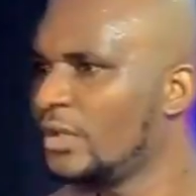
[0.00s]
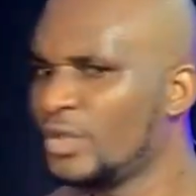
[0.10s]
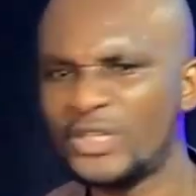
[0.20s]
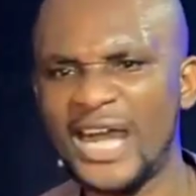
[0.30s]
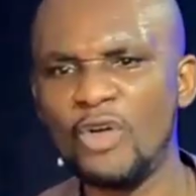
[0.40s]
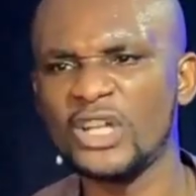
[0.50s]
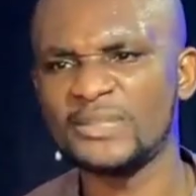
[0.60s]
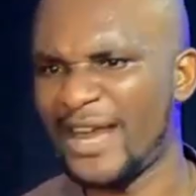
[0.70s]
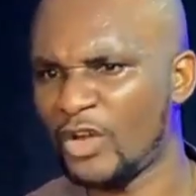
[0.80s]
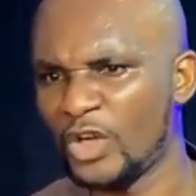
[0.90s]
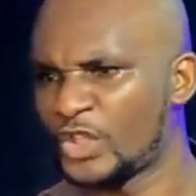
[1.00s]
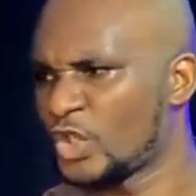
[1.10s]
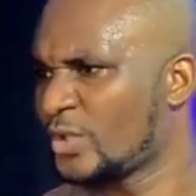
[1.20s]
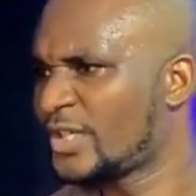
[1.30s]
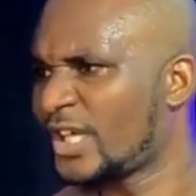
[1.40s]
You can't want mango
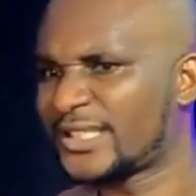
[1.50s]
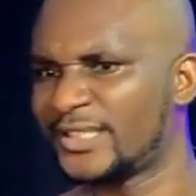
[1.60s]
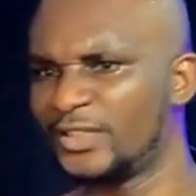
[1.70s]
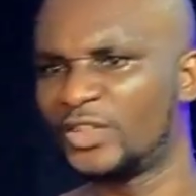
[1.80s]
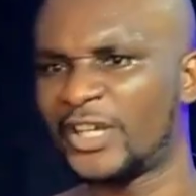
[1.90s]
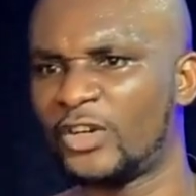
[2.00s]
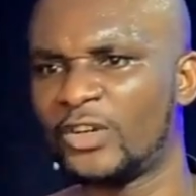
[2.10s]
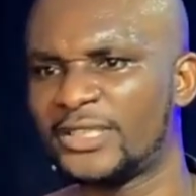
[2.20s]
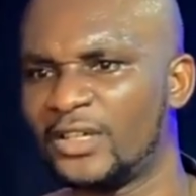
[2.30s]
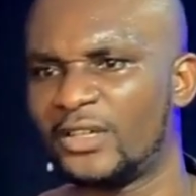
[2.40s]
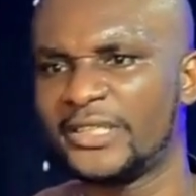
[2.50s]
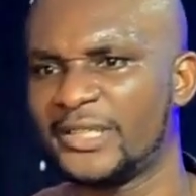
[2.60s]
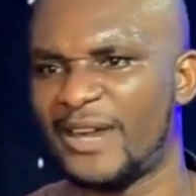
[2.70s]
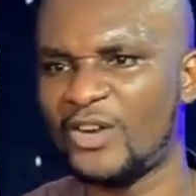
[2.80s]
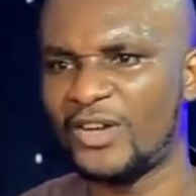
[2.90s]
juice with just rolling the
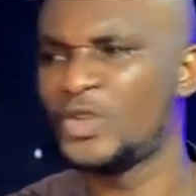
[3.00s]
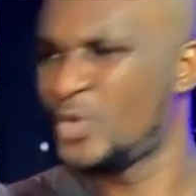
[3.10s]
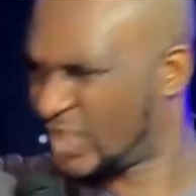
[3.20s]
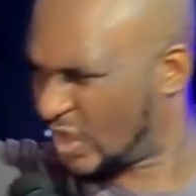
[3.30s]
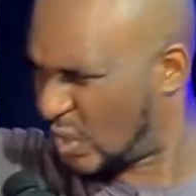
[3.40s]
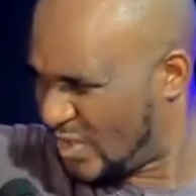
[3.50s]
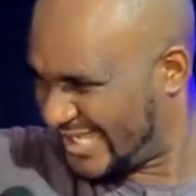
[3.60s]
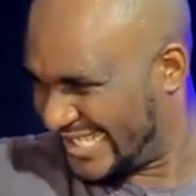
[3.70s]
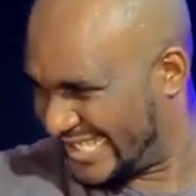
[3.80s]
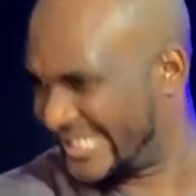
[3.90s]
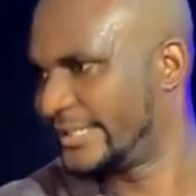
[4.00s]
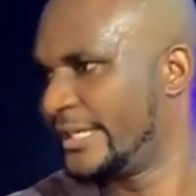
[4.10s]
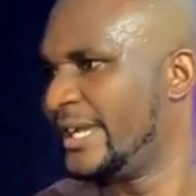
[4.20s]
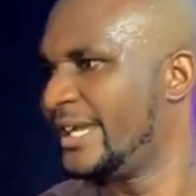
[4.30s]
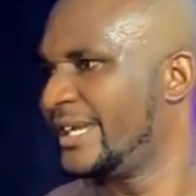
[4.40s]
mango, you will squeeze it.
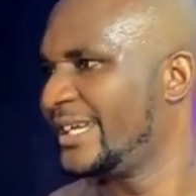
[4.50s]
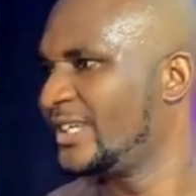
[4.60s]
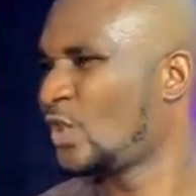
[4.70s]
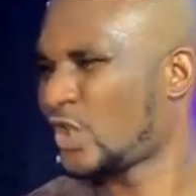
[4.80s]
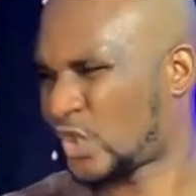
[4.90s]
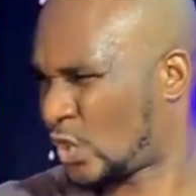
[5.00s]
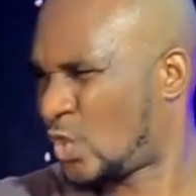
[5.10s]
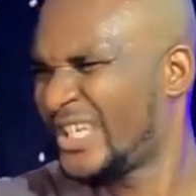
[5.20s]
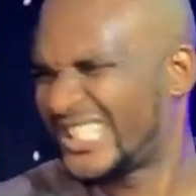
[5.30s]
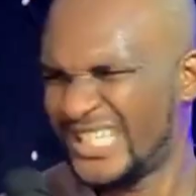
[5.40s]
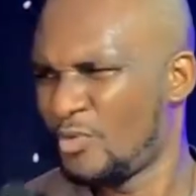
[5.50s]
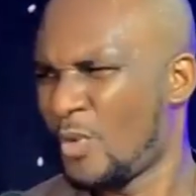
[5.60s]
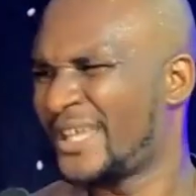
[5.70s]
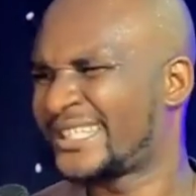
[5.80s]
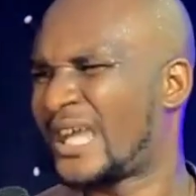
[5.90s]
Those squeezing
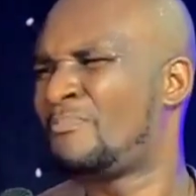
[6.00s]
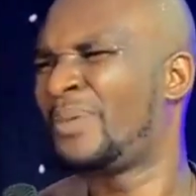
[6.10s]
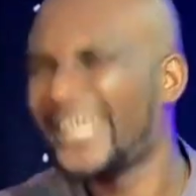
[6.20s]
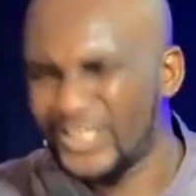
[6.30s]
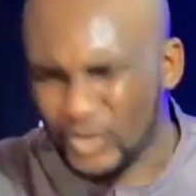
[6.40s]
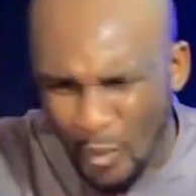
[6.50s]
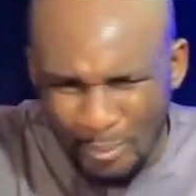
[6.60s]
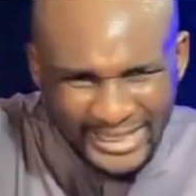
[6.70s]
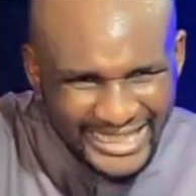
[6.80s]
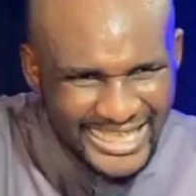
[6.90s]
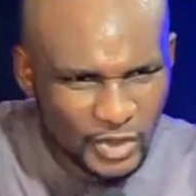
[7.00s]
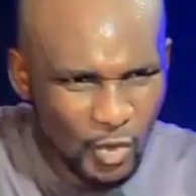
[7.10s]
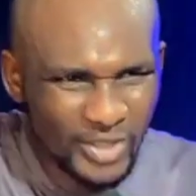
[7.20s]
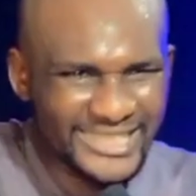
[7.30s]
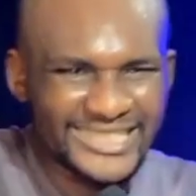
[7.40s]
moments are pain to bring out
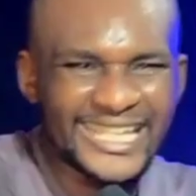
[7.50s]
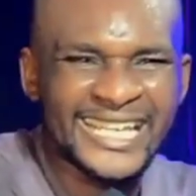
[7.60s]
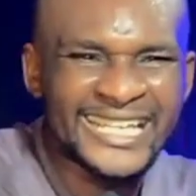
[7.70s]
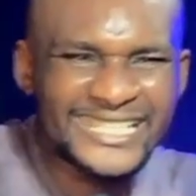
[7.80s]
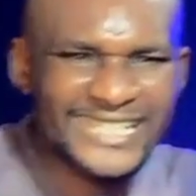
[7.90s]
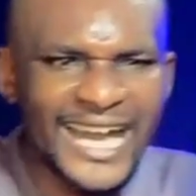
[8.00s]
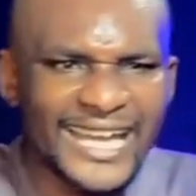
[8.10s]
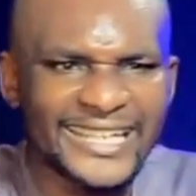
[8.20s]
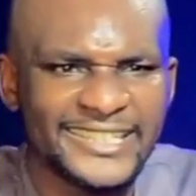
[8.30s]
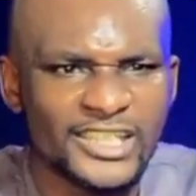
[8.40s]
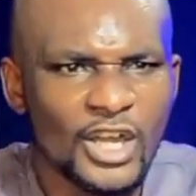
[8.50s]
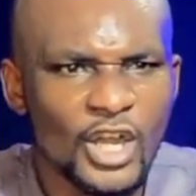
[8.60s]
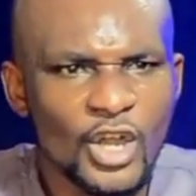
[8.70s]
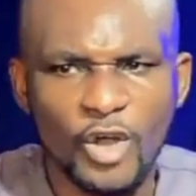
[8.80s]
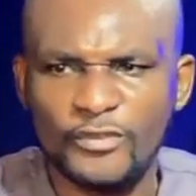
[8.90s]
what is in the inside
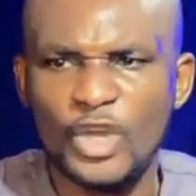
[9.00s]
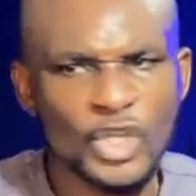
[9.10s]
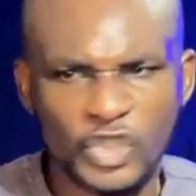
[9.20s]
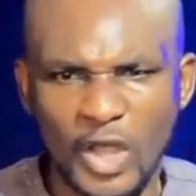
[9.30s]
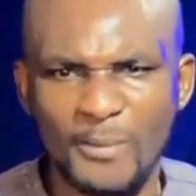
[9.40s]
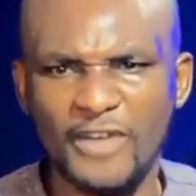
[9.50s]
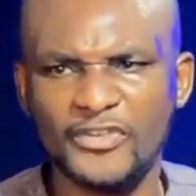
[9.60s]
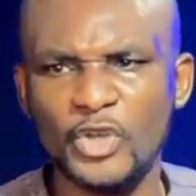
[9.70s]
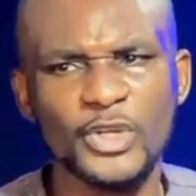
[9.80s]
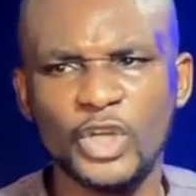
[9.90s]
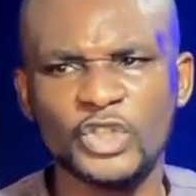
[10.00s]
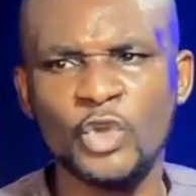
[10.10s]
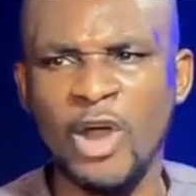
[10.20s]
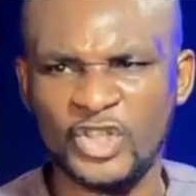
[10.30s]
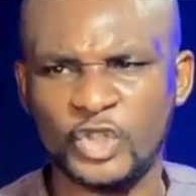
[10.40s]
of you. Some of you will not
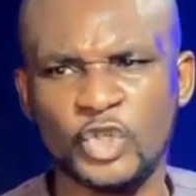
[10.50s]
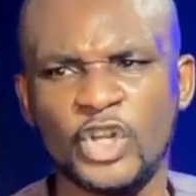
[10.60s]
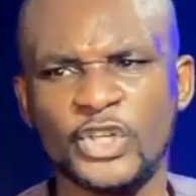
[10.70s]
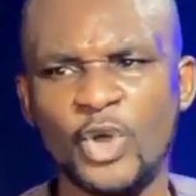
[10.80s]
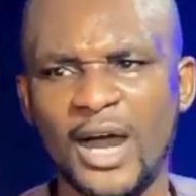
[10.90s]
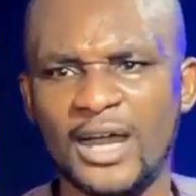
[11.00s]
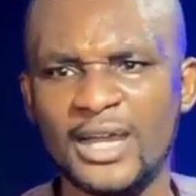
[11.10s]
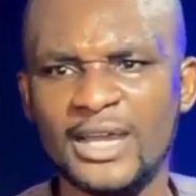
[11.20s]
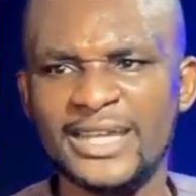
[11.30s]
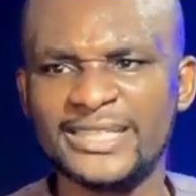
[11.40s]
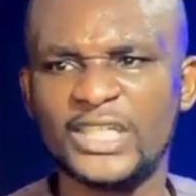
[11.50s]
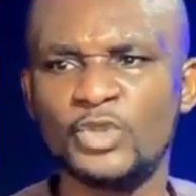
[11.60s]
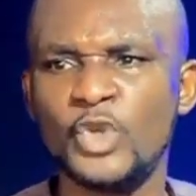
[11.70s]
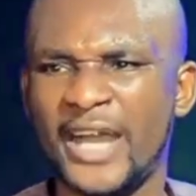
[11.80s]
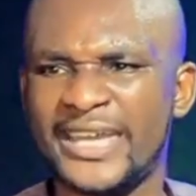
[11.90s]
know how strong you are.
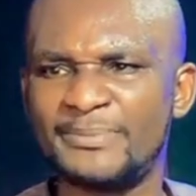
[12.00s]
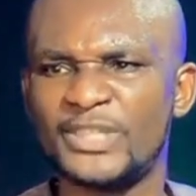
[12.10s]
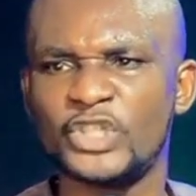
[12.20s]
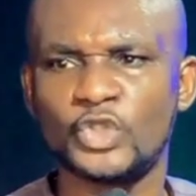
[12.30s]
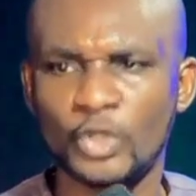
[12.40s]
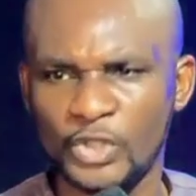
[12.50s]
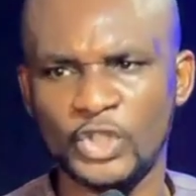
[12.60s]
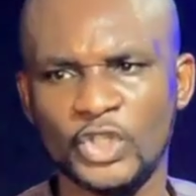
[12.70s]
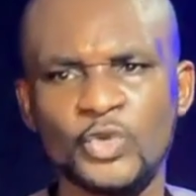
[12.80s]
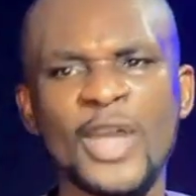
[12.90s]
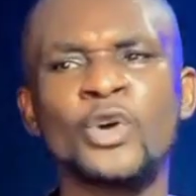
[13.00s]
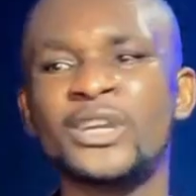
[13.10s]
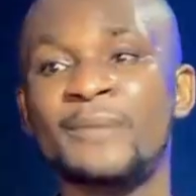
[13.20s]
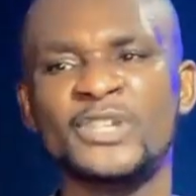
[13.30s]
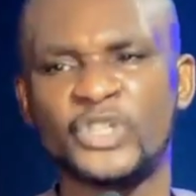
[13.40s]
You are kept in solutions where
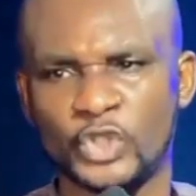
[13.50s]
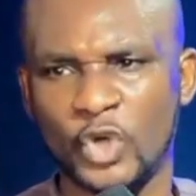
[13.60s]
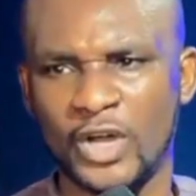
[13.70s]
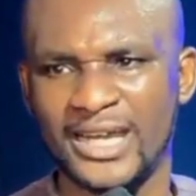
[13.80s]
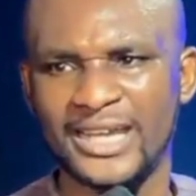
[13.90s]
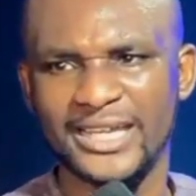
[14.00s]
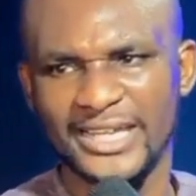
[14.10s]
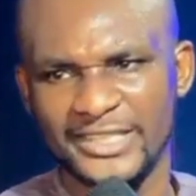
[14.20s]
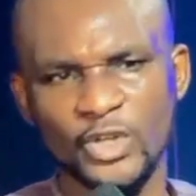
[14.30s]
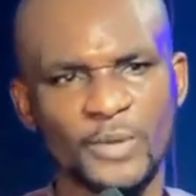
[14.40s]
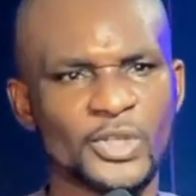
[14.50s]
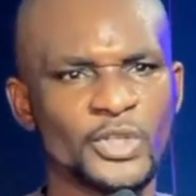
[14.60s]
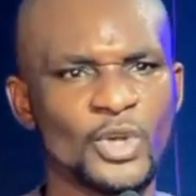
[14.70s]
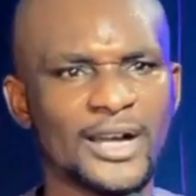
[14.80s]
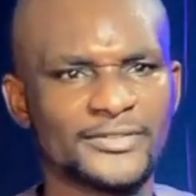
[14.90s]
only being strong is the option
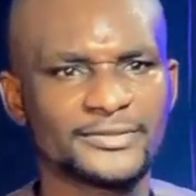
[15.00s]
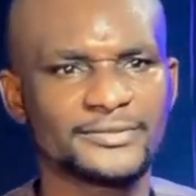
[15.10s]
you have.